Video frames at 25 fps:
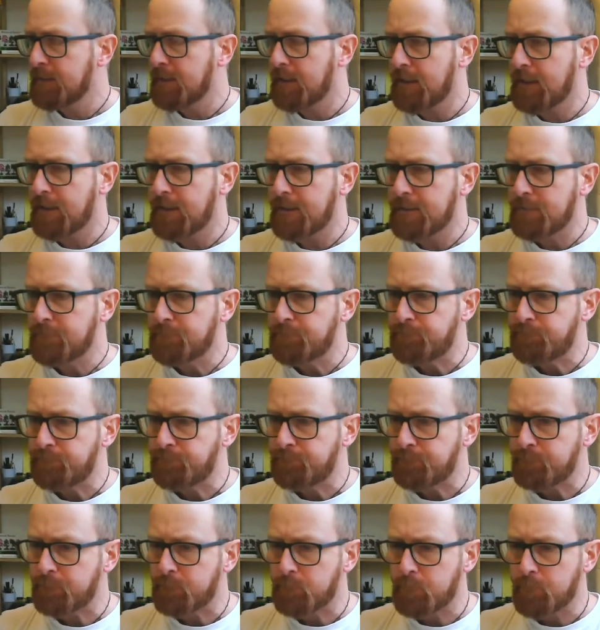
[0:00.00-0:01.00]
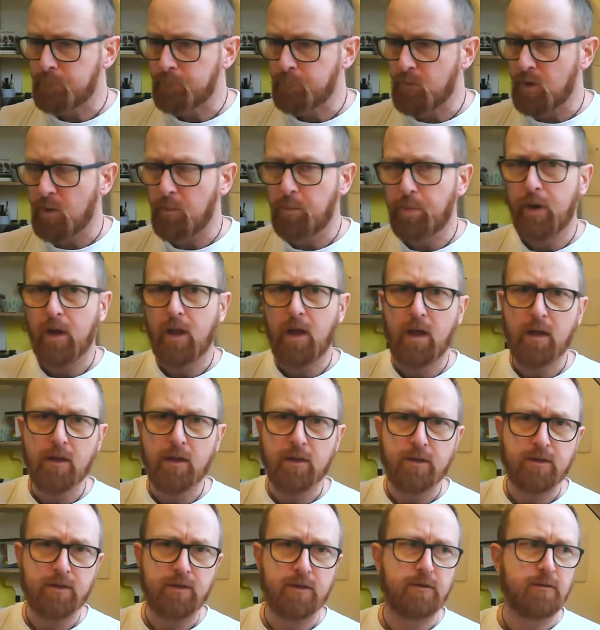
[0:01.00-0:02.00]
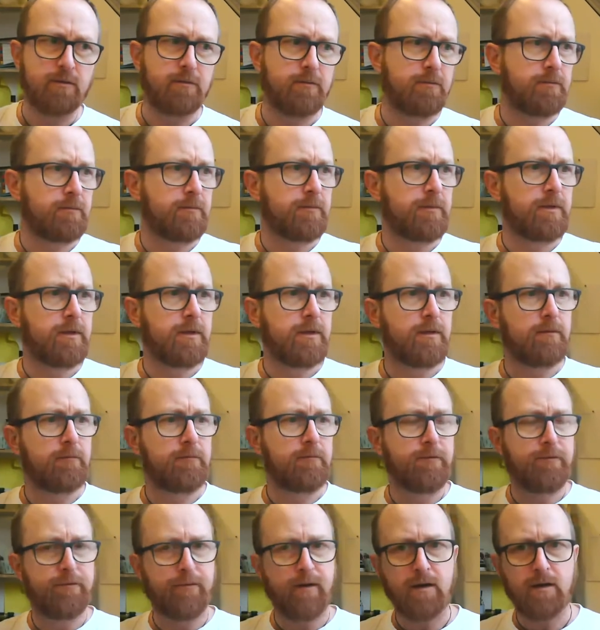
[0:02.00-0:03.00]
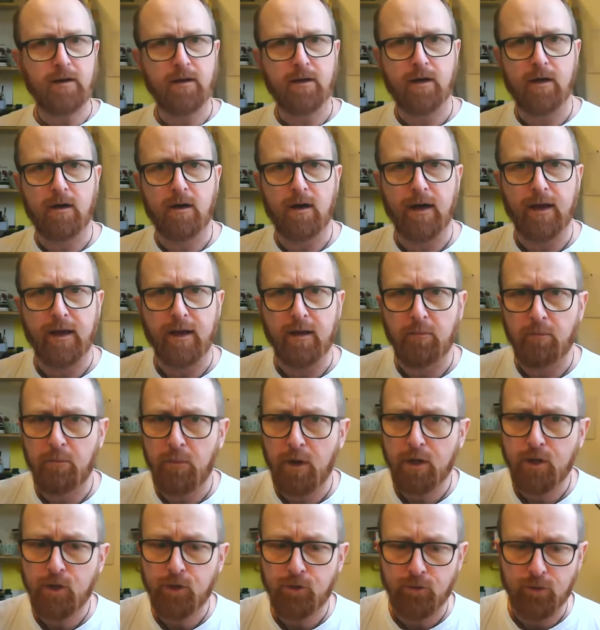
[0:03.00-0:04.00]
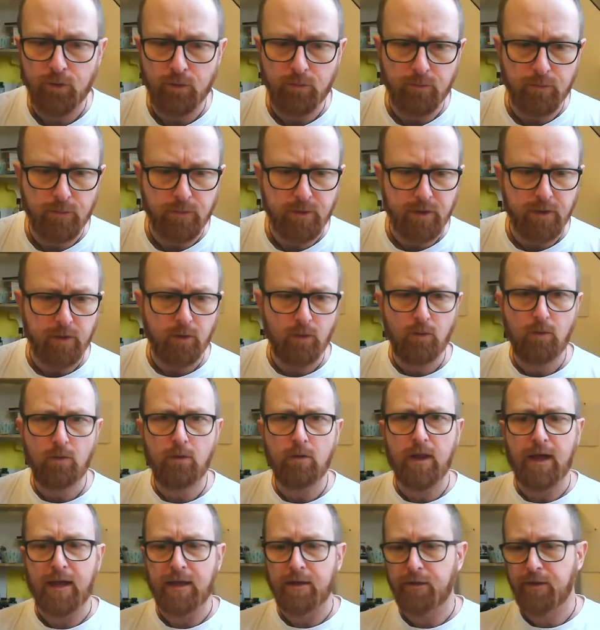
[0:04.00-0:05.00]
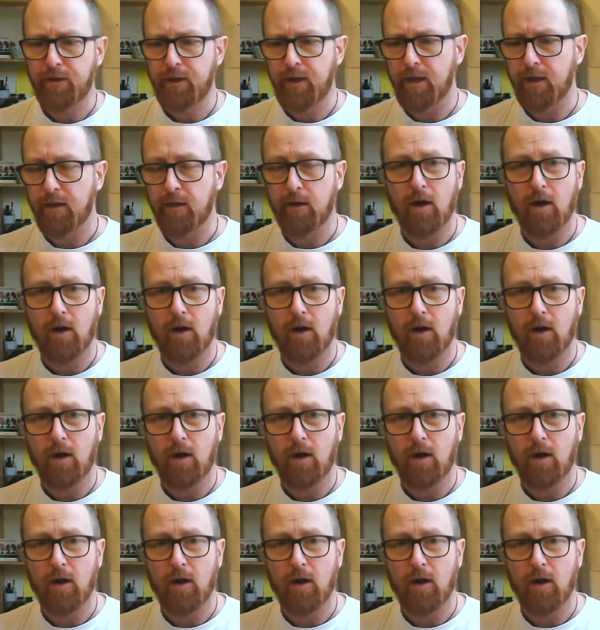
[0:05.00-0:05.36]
Plants and fungi and mushrooms and all that thing.